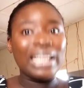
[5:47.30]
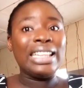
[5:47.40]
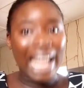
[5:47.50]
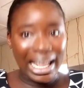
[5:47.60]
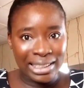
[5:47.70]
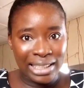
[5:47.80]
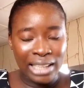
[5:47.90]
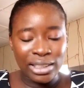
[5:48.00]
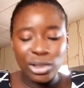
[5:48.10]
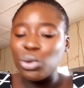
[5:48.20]
that's
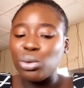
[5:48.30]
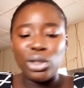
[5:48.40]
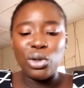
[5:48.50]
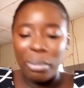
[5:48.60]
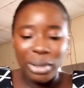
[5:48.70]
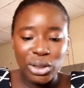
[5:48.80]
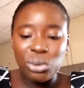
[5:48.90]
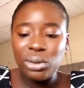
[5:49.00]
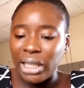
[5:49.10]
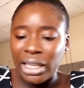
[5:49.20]
that. So the number
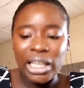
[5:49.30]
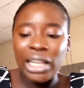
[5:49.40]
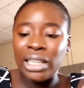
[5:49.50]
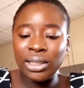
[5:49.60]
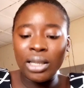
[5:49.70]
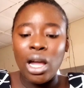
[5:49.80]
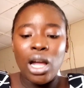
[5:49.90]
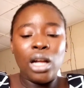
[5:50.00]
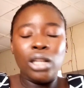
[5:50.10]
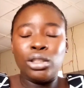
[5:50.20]
2 thing is
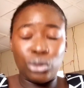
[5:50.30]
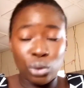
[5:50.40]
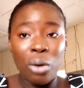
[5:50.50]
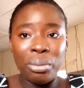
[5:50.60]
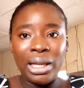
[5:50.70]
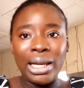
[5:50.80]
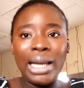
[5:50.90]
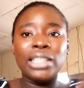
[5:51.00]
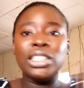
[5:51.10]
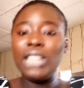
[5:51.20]
to
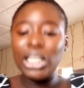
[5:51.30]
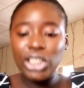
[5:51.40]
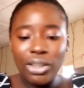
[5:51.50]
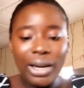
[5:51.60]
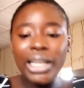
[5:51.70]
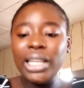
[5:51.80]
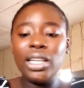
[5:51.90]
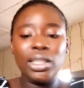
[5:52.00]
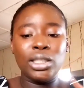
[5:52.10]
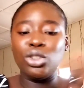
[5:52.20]
communicate. Naturally,
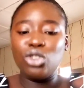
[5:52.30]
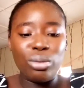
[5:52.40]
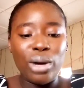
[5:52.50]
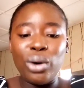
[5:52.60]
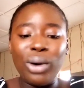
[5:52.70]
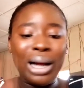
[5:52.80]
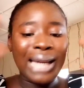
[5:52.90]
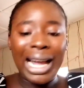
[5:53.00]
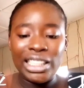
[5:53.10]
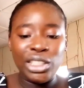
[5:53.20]
it is normal and
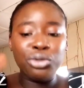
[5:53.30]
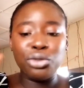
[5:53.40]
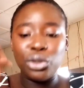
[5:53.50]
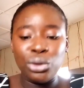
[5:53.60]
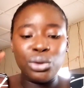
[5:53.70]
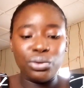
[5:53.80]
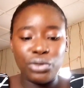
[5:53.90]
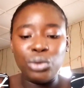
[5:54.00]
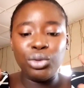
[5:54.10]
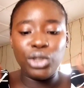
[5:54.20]
ideal for you to
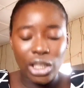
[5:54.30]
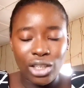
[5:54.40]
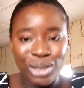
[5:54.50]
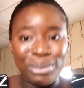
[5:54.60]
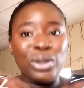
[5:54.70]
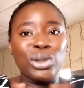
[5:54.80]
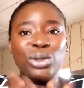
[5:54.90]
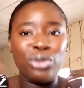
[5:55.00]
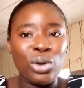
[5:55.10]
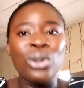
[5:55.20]
feel jealous because,
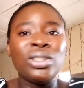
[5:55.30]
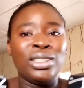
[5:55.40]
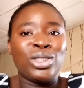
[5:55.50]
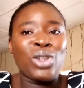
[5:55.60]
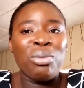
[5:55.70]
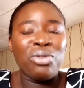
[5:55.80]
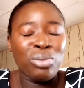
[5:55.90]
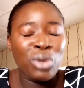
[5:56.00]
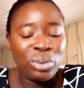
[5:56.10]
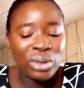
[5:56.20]
of course, it is coming from the
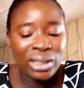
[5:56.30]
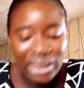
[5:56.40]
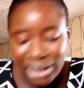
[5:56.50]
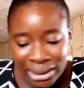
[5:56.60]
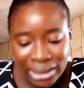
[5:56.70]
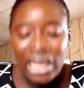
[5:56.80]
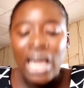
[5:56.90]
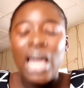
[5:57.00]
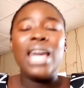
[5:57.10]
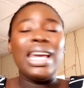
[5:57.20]
opposite sex.
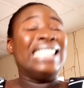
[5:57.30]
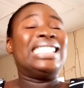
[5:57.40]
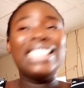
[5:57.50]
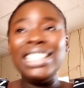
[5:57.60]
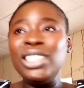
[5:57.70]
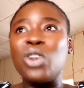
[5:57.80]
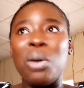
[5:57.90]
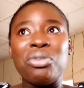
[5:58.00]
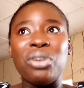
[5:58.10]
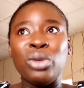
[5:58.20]
It is coming
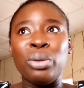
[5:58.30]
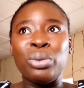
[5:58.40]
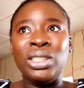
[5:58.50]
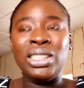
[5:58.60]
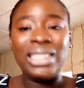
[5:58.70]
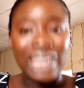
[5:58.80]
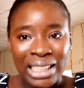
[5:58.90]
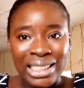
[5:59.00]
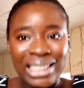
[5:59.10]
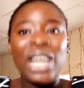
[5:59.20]
from the opposite
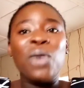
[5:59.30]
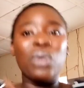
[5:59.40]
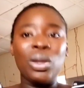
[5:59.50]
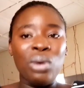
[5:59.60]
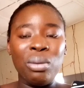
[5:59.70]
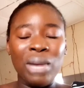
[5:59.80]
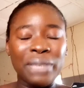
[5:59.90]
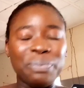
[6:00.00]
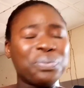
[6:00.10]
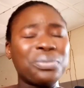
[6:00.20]
sex. We women,
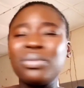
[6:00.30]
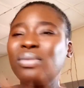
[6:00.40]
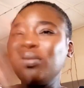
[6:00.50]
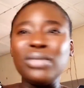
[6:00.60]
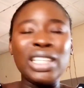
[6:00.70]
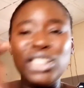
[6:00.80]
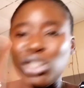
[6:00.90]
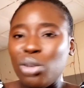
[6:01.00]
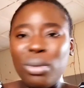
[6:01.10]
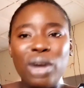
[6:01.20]
it is
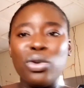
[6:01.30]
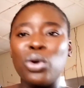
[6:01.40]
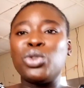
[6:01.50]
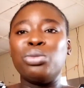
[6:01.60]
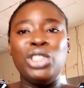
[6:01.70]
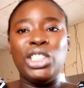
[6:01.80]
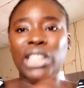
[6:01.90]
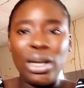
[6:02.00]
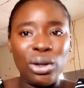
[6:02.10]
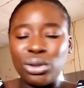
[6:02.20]
normal for us to be
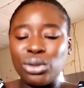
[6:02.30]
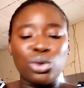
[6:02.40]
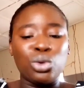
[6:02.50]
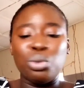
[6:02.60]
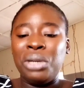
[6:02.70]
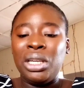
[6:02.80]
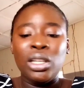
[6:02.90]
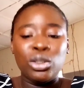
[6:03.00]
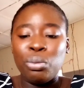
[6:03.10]
jealous, to be